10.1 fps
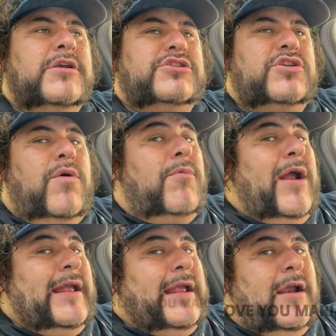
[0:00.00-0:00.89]
So
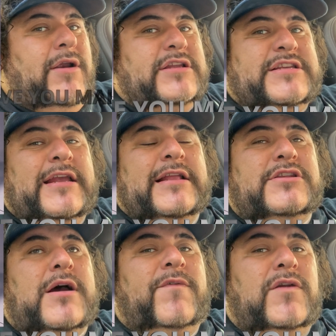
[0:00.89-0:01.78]
Mariah Carey singing at
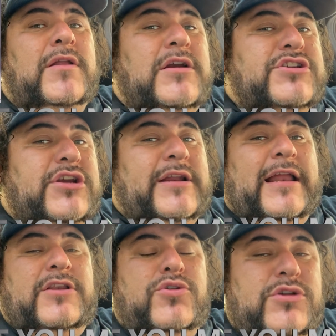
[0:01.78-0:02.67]
the top of her lungs, you're going to
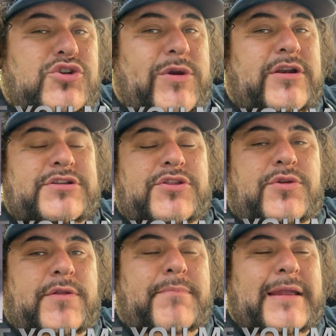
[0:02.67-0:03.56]
get through the tweeters and
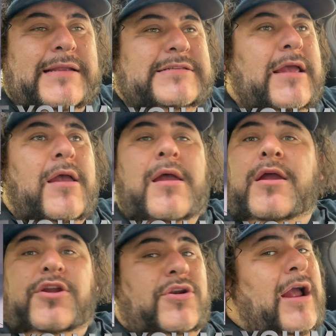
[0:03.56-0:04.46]
through the mids.
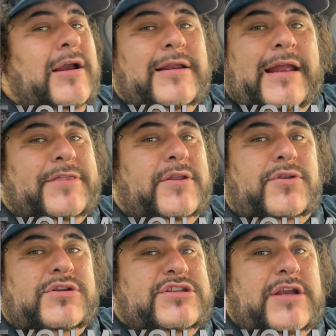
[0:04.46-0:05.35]
You're not going to get through
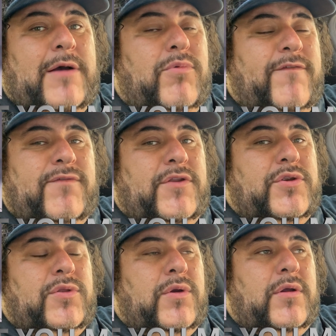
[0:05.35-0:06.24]
through subwoofer
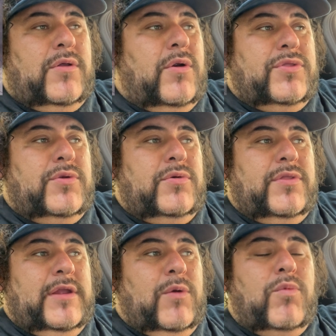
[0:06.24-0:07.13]
through the or through
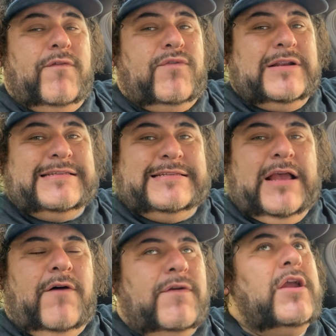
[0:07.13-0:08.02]
the woofer
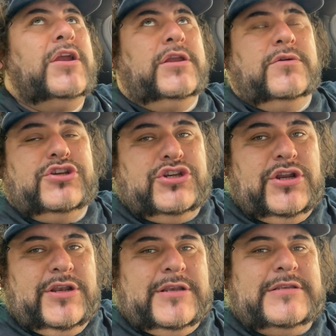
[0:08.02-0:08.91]
itself. You
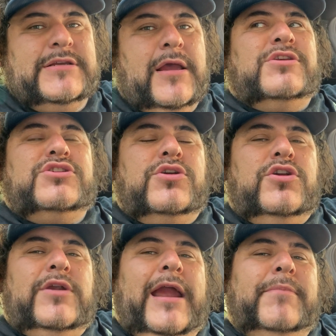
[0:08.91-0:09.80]
shouldn't. So
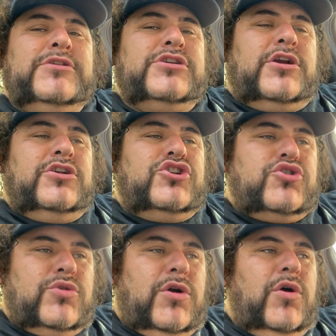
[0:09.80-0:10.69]
you're able to
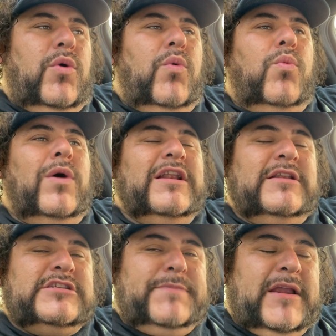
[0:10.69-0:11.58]
control what
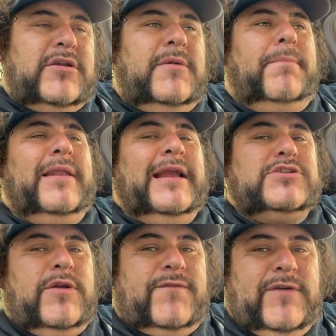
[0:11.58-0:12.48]
speaker
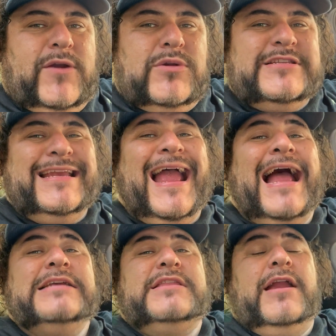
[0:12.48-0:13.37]
plays what frequency
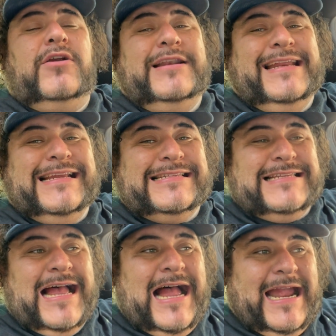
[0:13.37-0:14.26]
as they are
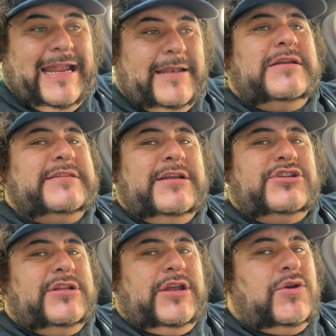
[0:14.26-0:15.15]
designed.
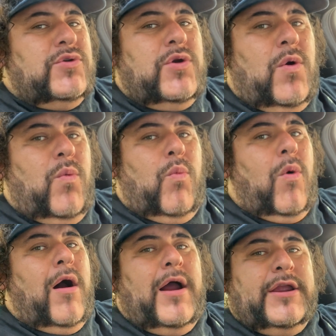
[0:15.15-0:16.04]
Essentially, you don't
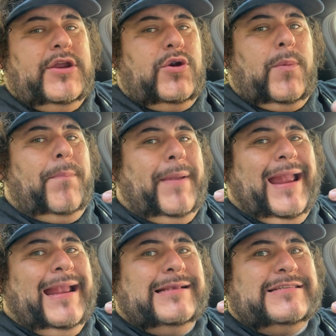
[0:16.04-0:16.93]
want your
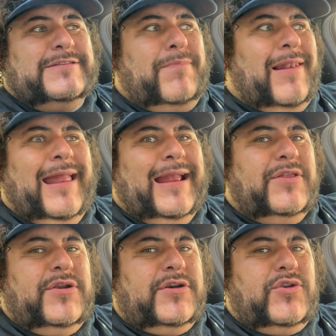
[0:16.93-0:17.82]
bass
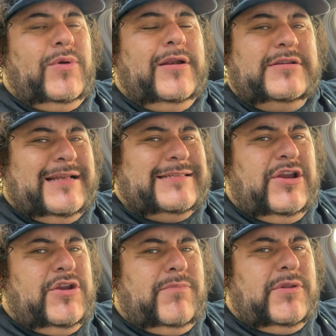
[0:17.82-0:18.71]
playing through your tweeters. That's
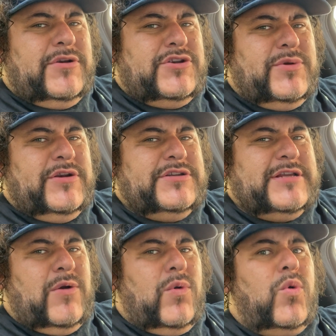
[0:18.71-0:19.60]
how you blow your
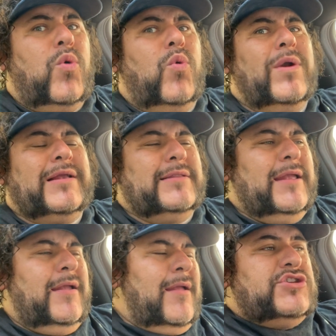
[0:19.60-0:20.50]
tweeters out
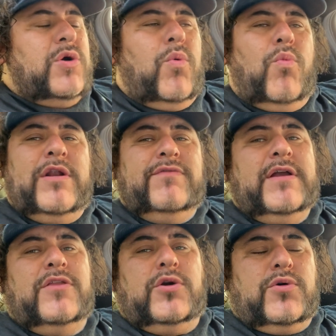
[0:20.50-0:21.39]
quickly. So one of
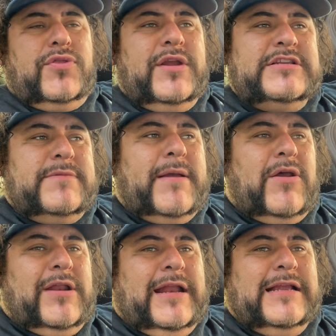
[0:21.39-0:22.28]
the other cool things
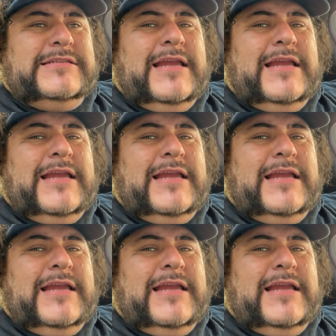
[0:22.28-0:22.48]
about it is